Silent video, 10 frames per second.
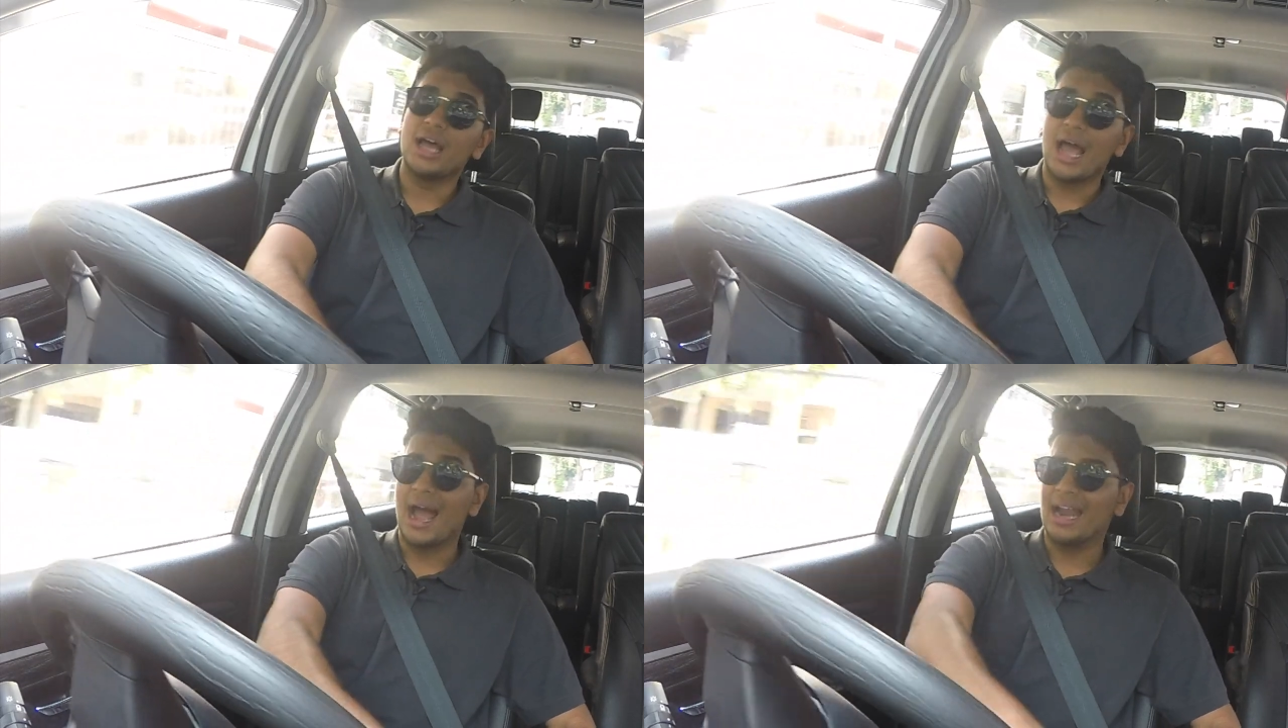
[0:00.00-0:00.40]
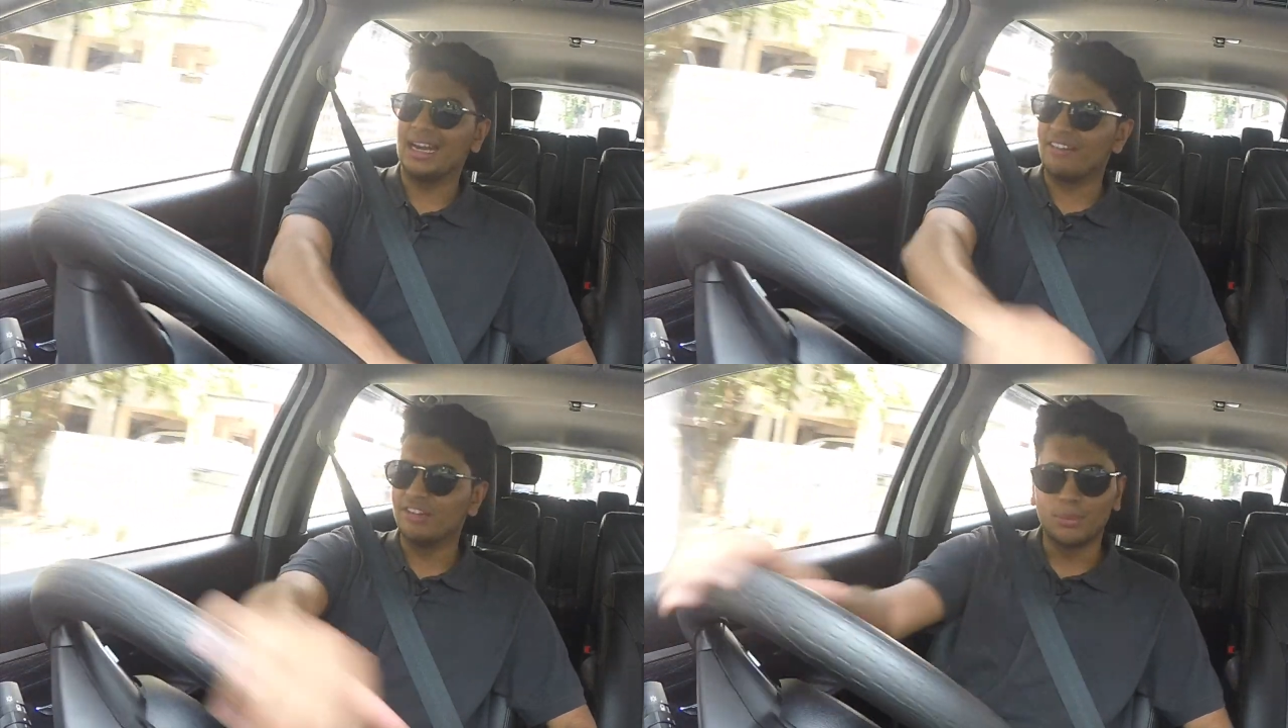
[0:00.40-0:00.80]
and
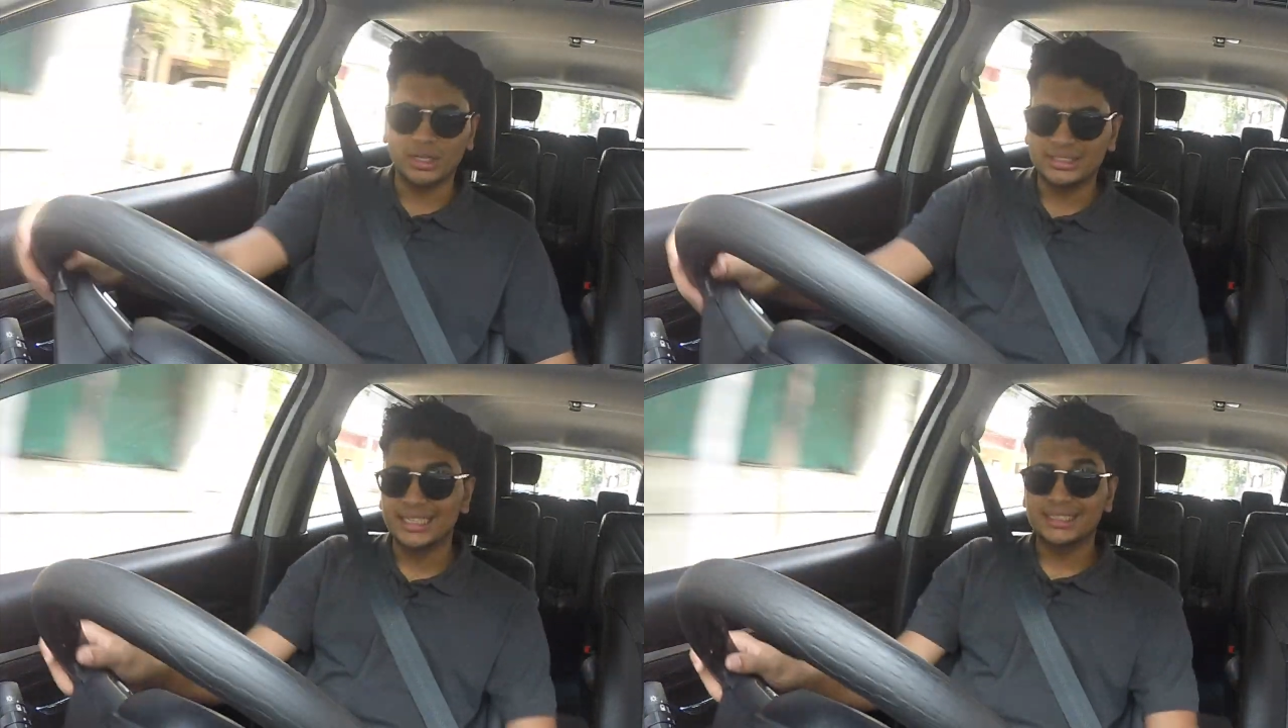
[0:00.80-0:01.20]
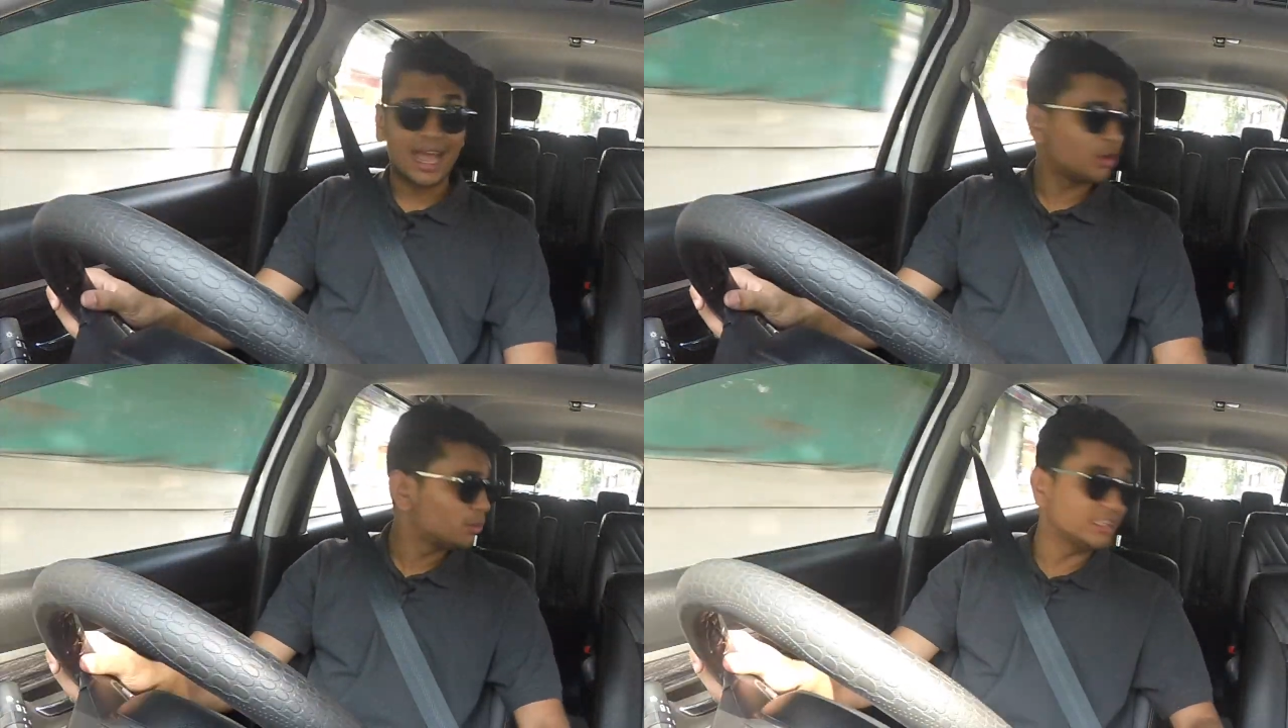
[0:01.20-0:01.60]
11.6
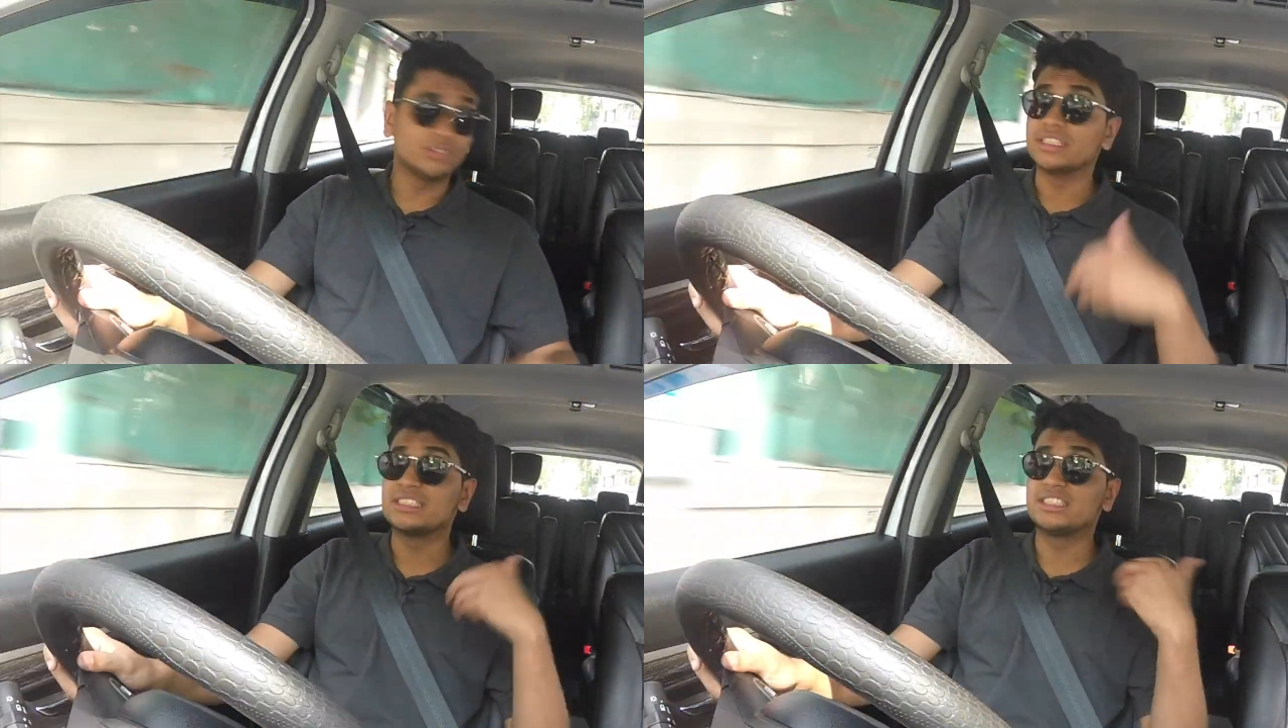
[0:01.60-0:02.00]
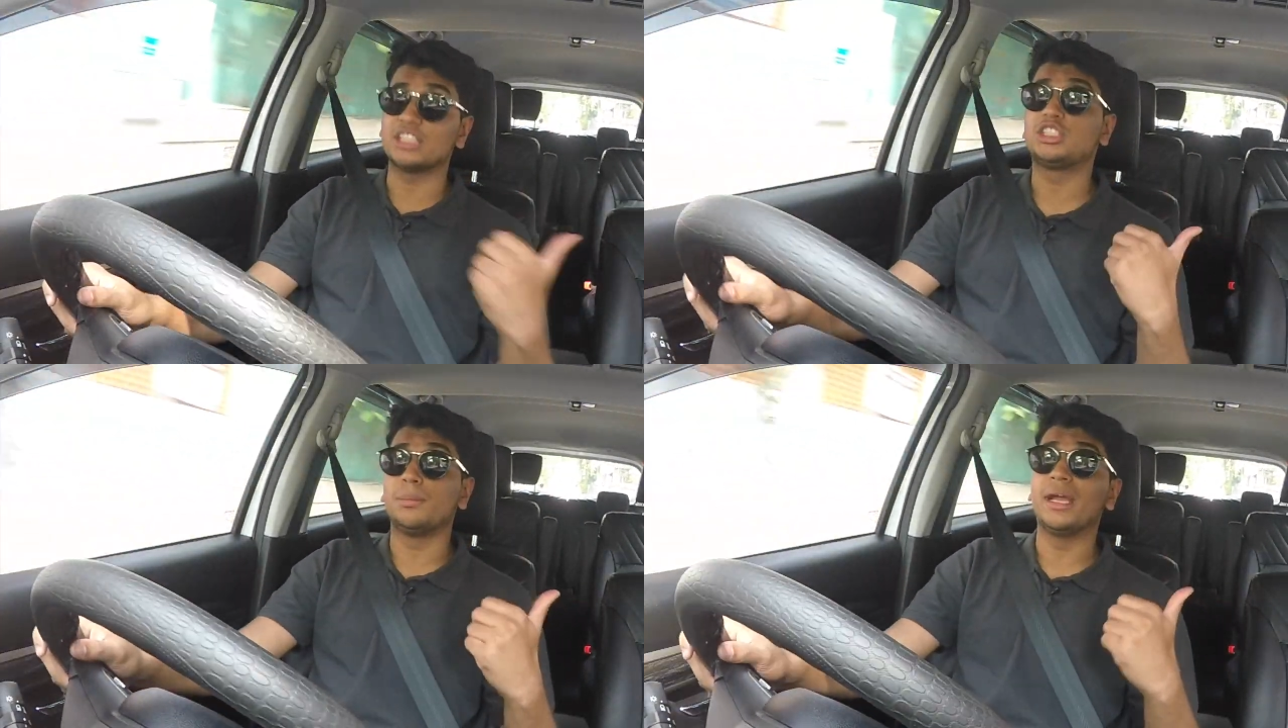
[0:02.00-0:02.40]
lakh rupees for
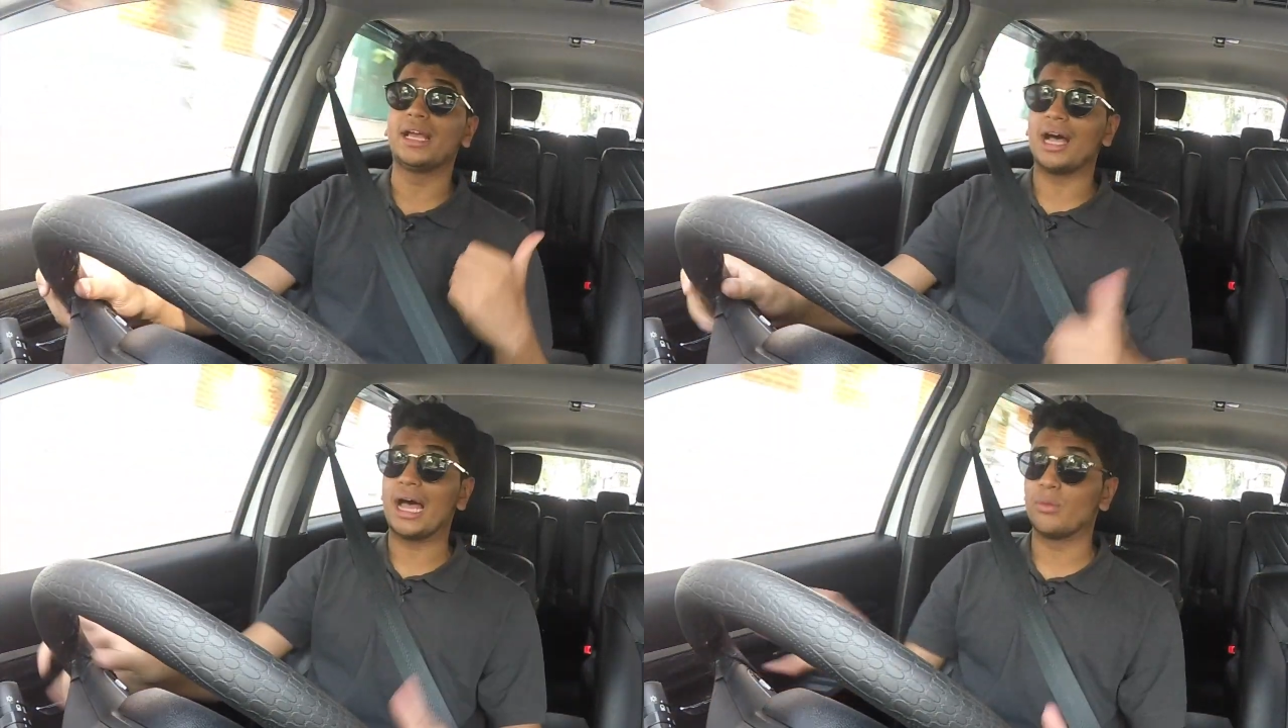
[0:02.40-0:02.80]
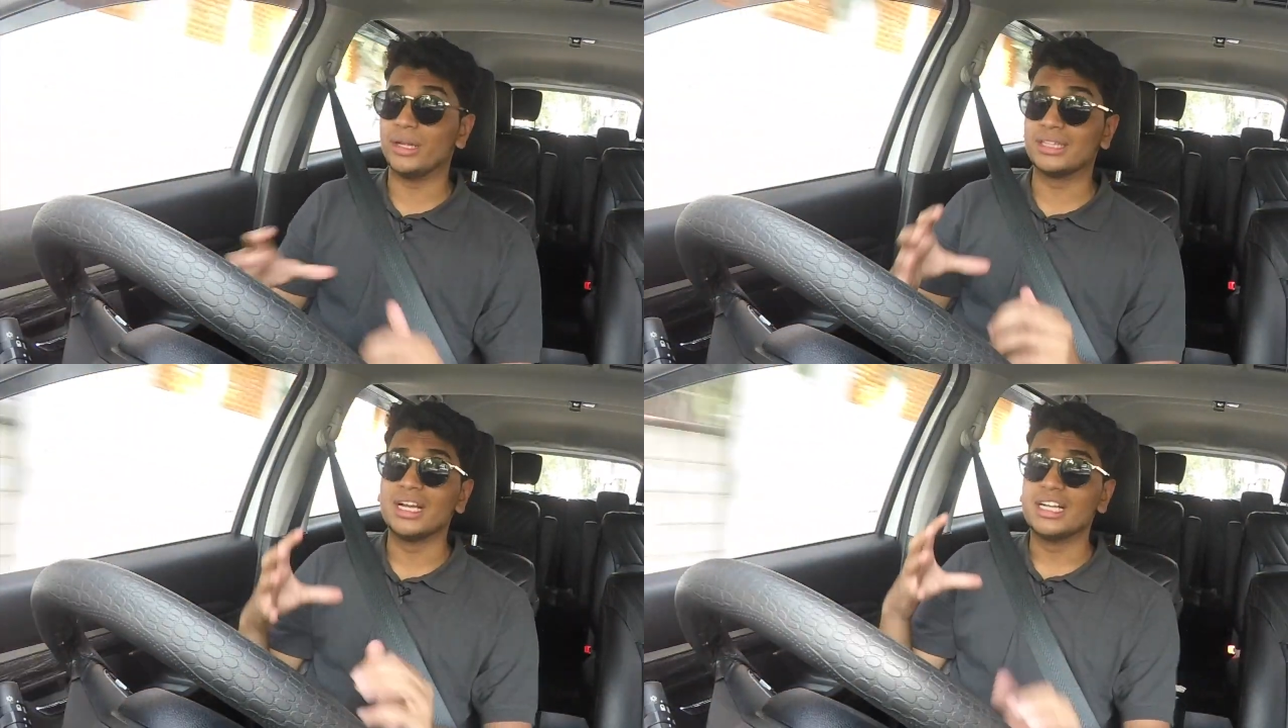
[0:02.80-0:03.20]
such a big car
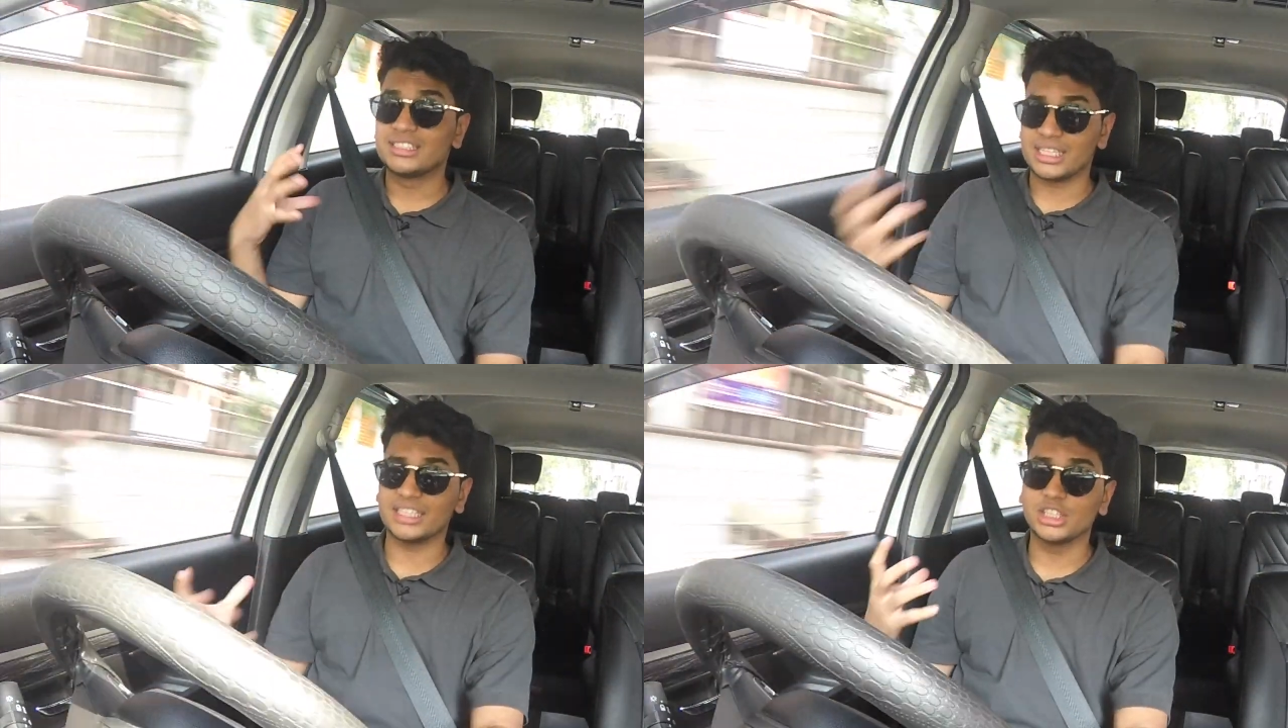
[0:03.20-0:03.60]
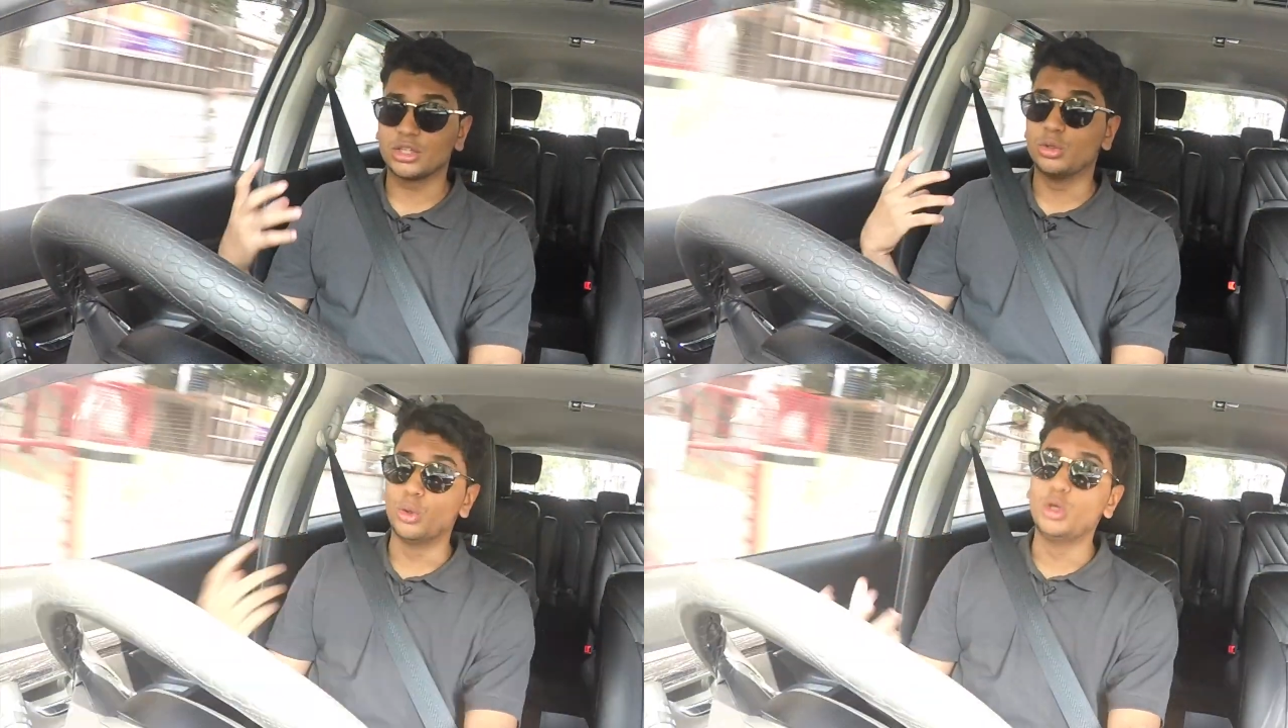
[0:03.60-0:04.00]
with such a
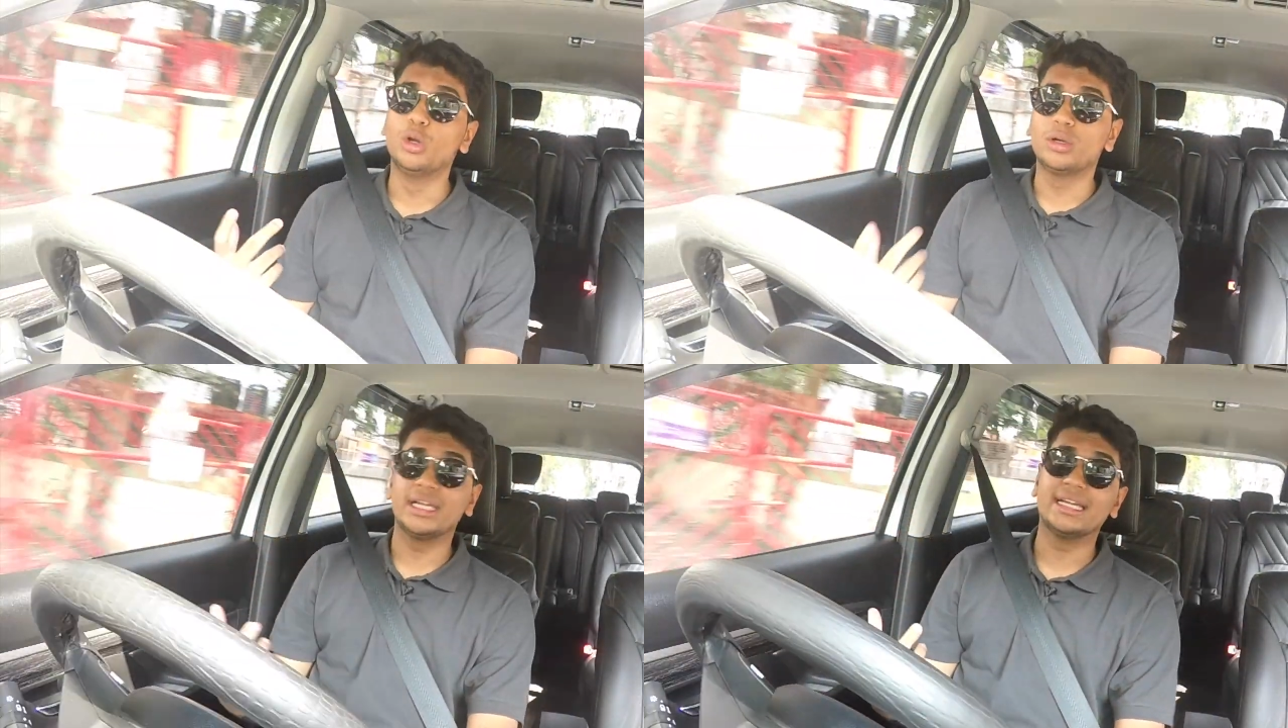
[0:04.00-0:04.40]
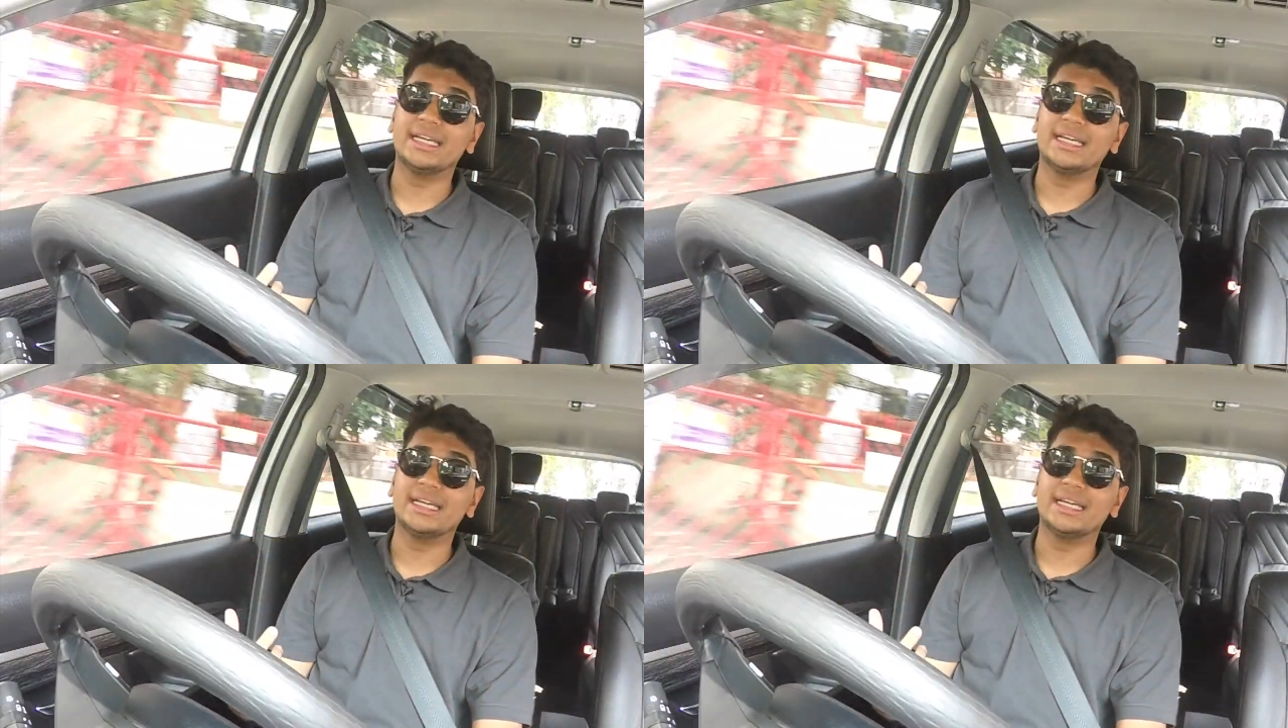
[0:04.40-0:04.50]
good looking